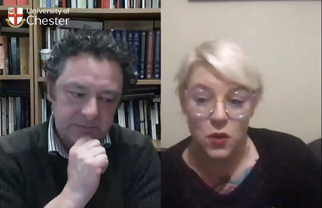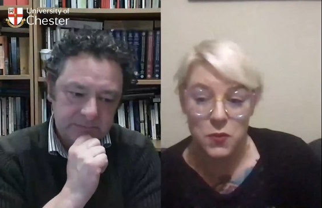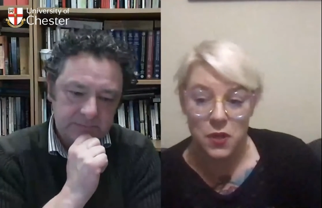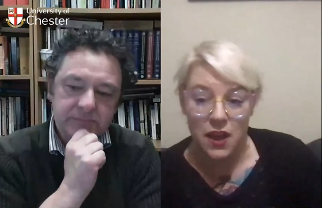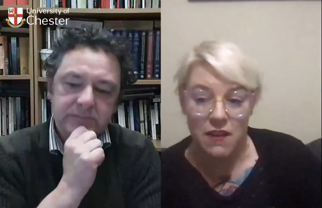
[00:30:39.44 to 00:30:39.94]

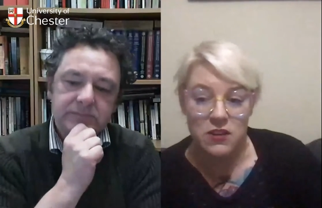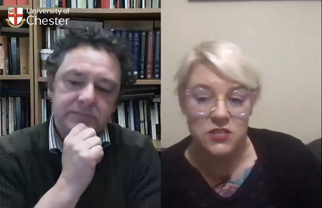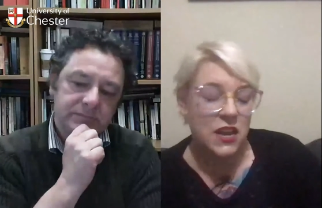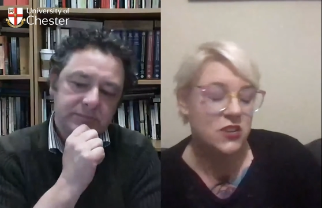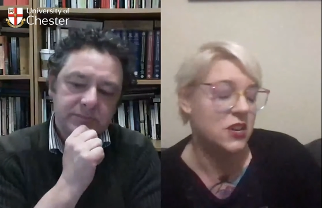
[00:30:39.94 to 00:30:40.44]
Speaker 1: global higher
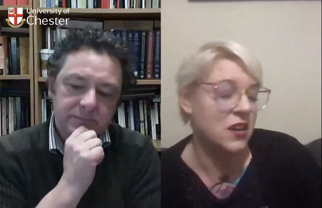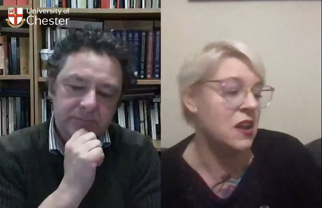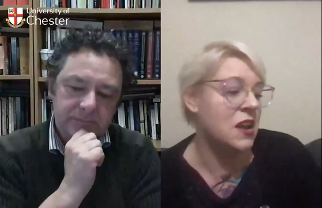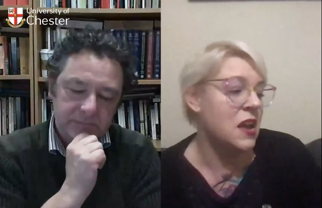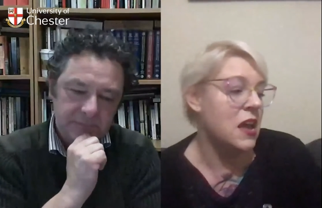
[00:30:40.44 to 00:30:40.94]

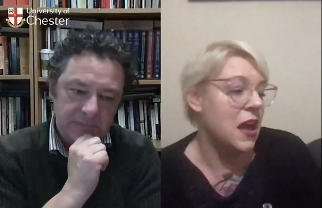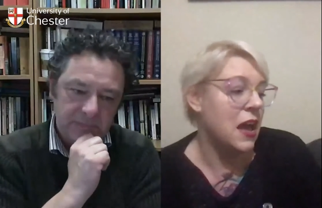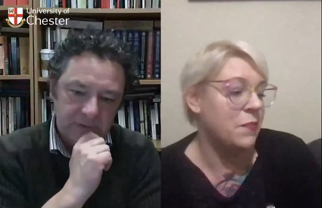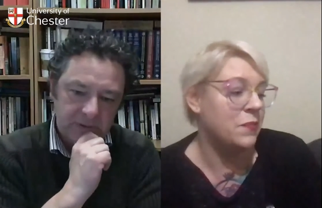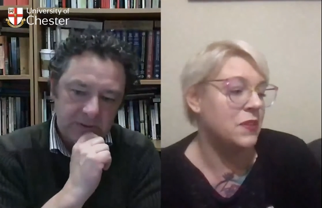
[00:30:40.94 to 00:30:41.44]
education
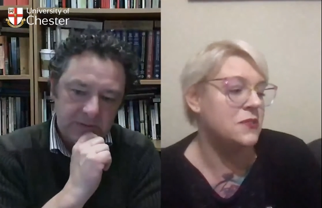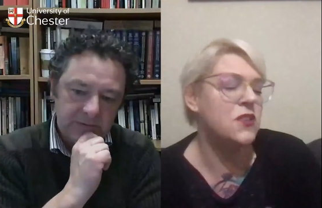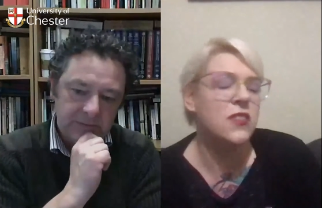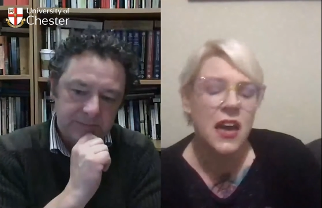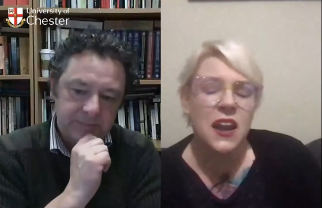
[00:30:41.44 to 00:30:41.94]
um,
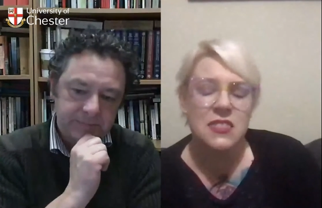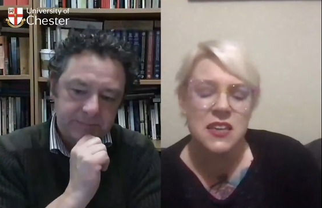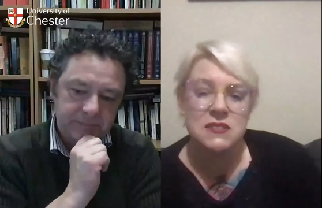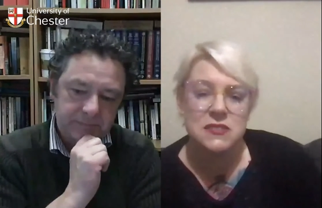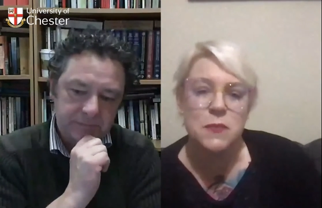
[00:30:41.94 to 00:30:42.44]
so that i
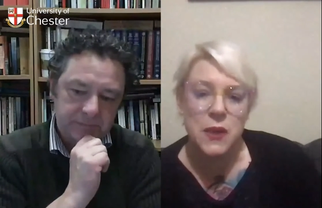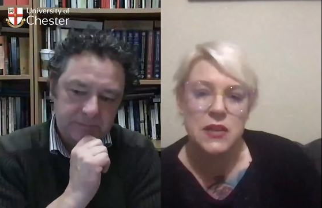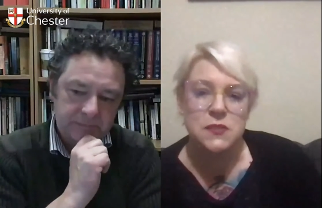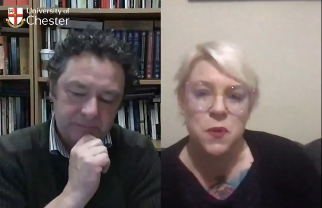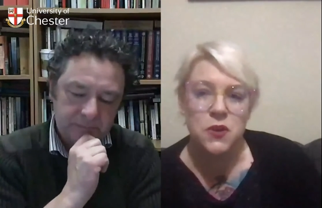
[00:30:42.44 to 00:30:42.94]
think is the
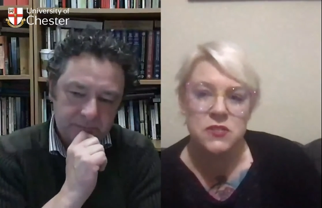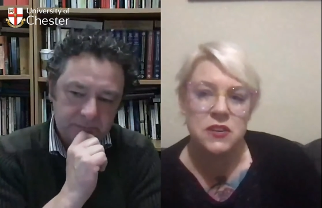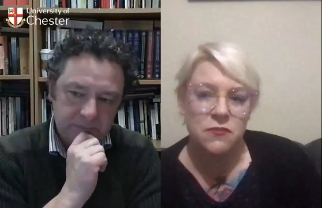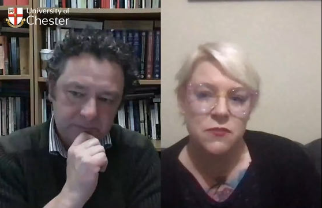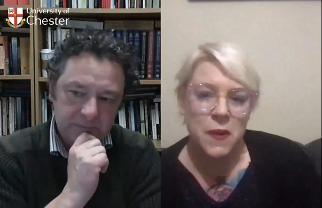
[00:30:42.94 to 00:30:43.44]
biggest
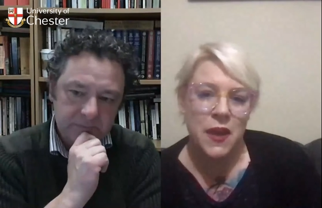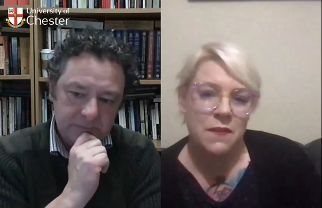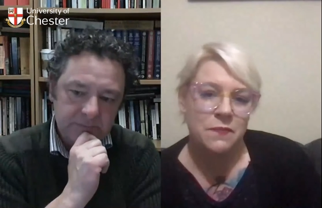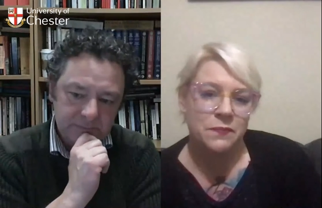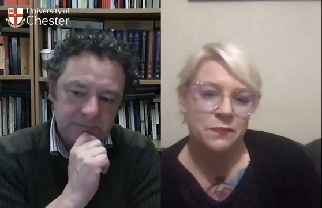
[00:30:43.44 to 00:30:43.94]
positive for
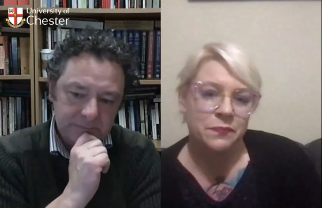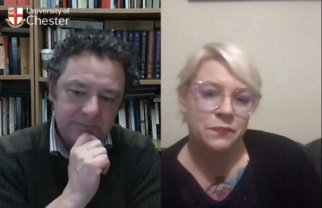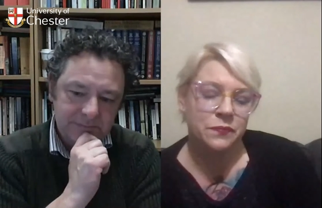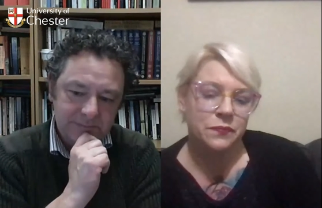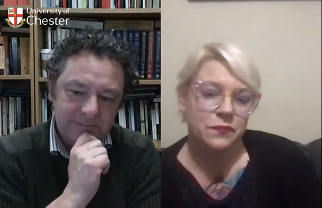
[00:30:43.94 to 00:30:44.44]
me
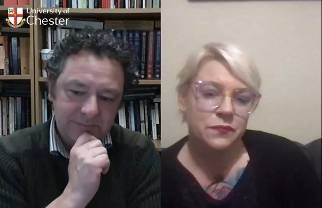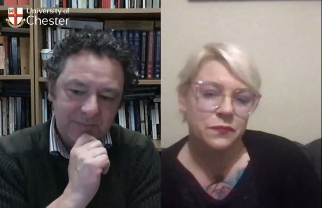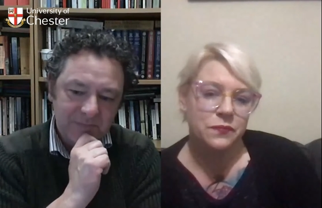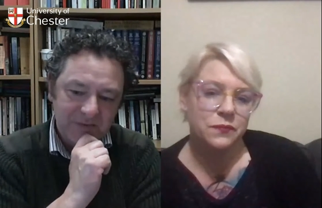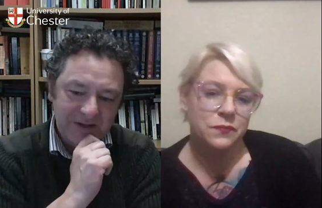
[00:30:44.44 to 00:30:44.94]

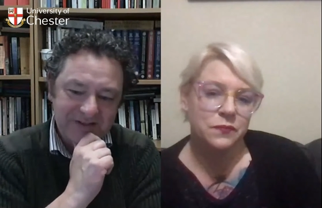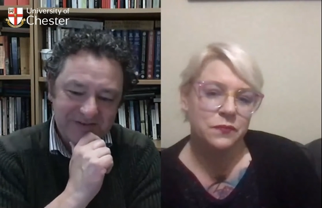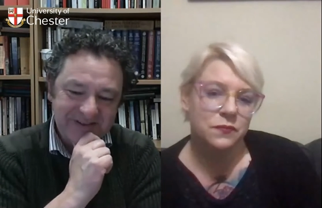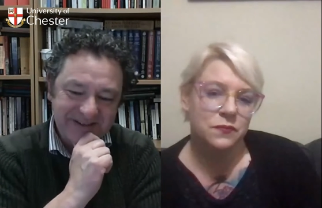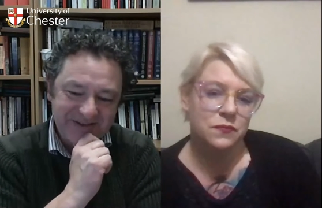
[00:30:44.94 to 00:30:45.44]

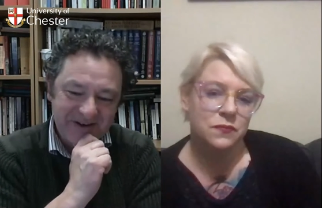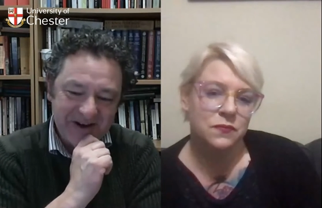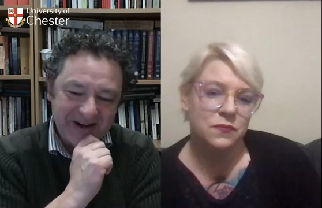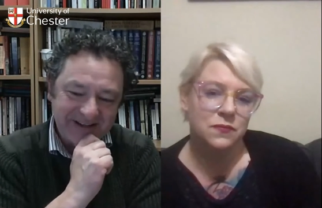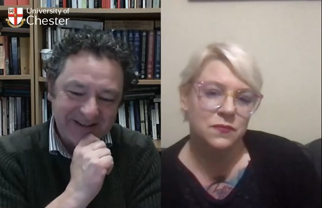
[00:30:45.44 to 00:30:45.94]
Speaker 2: that's really
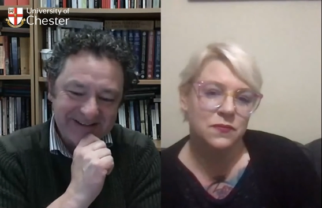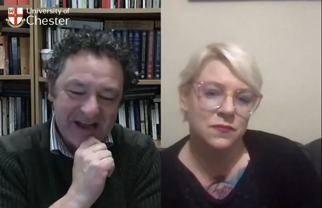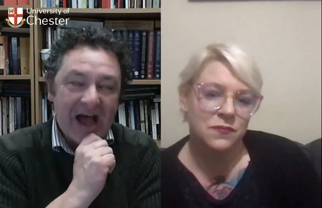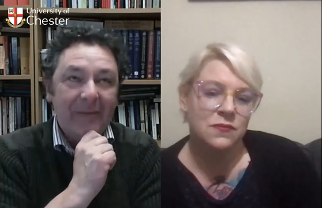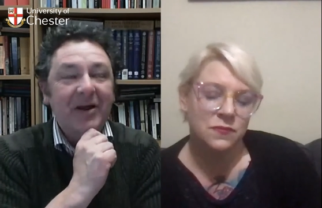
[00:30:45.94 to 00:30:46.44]
great. That's.
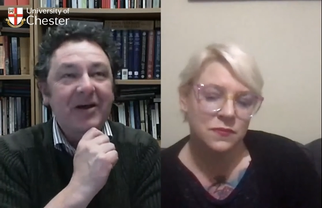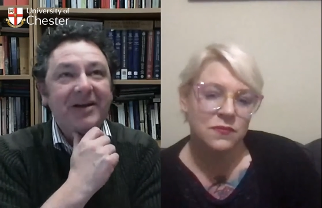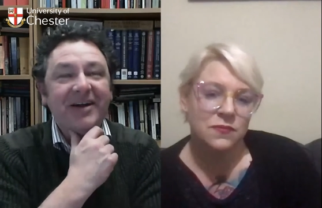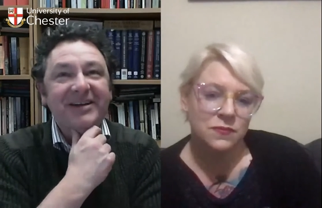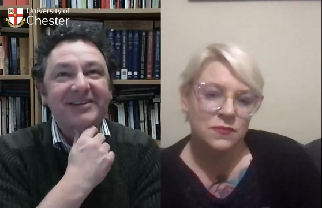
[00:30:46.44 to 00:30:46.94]
I mean,
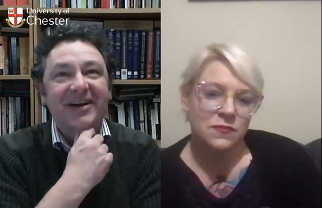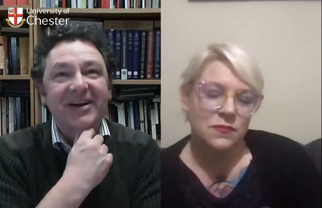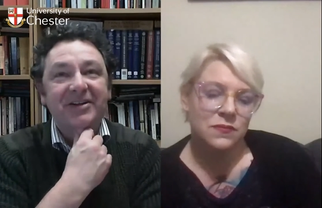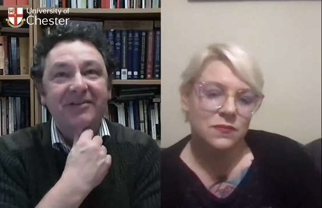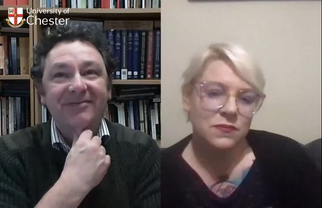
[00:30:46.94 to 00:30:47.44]
I, I,
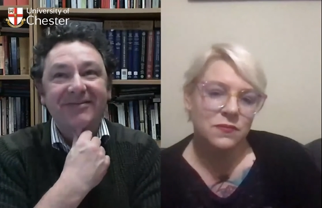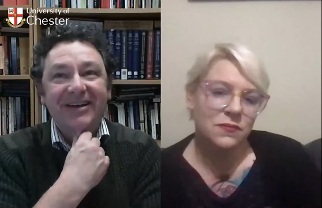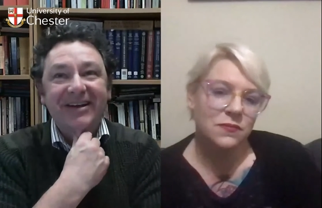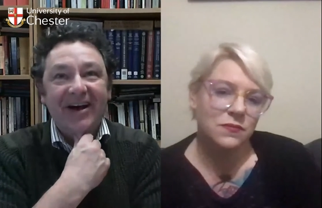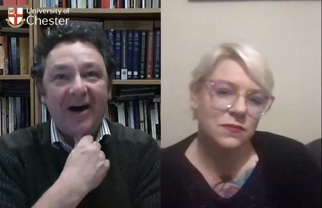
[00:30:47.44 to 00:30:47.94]
I,
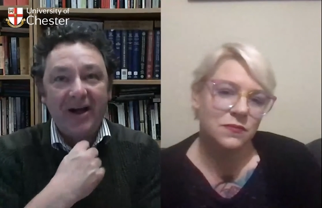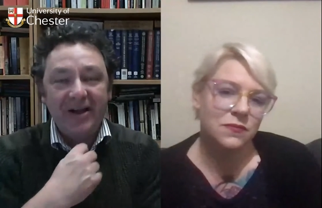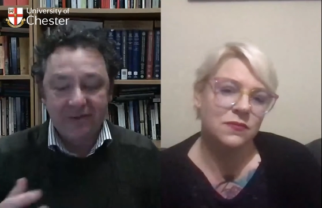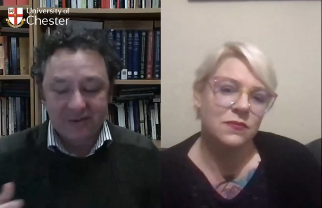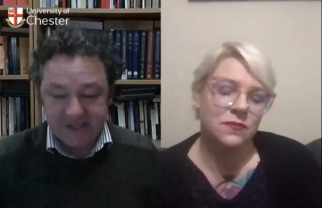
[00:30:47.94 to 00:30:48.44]

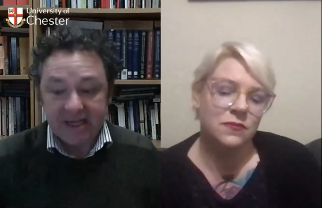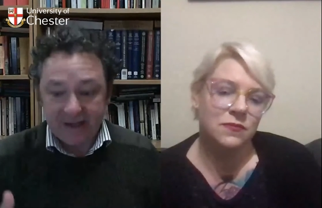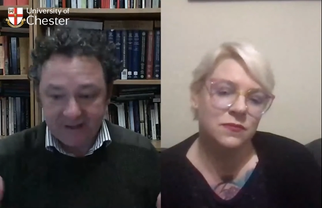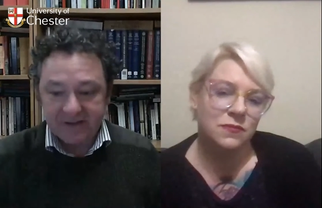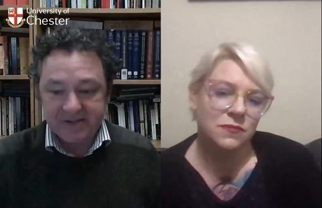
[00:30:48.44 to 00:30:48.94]
I sort of
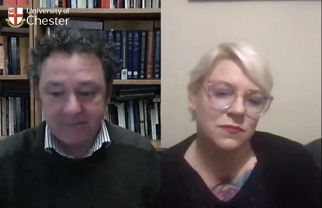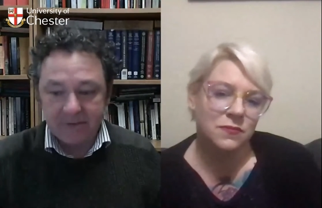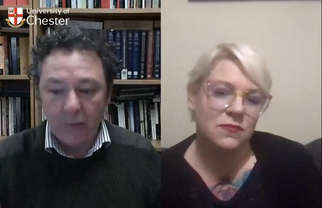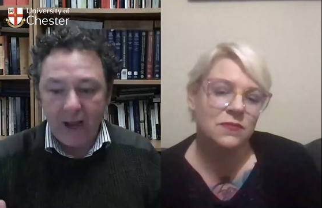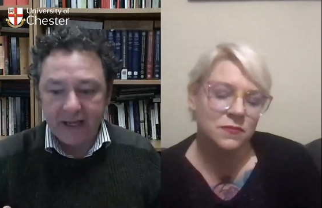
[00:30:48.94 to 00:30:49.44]
see it in the
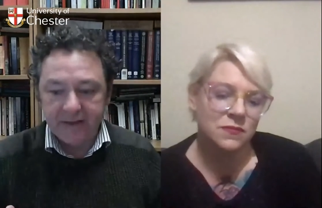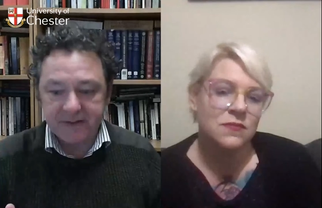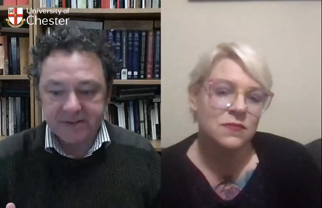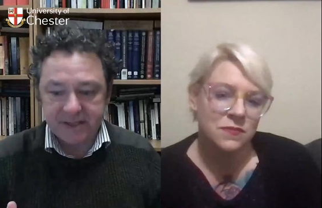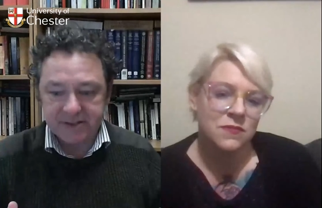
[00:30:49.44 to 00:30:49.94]
similar way,
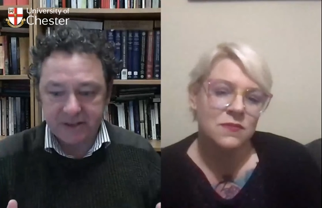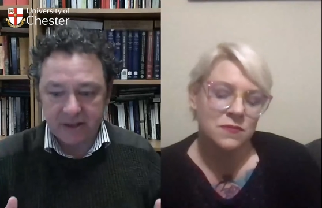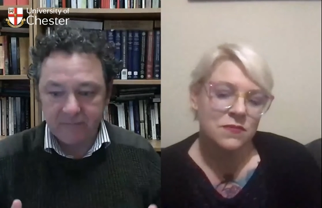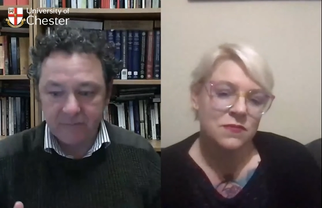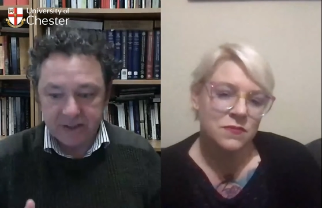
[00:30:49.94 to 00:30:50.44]
in the sense that
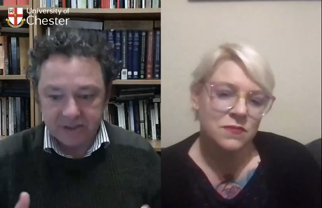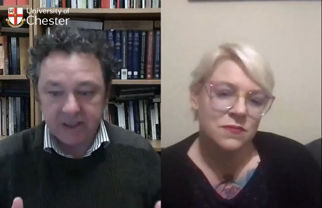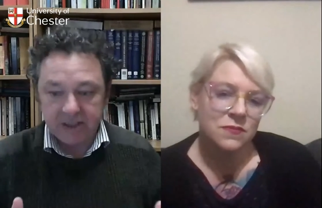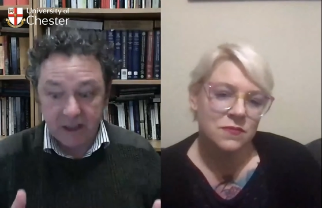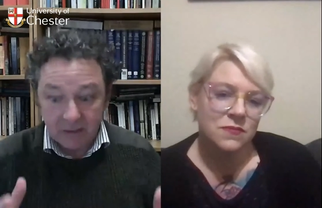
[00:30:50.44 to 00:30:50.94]
I am
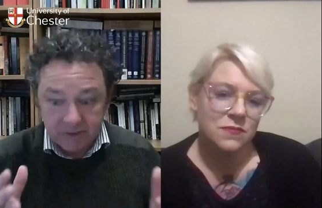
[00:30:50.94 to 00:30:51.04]
reaching.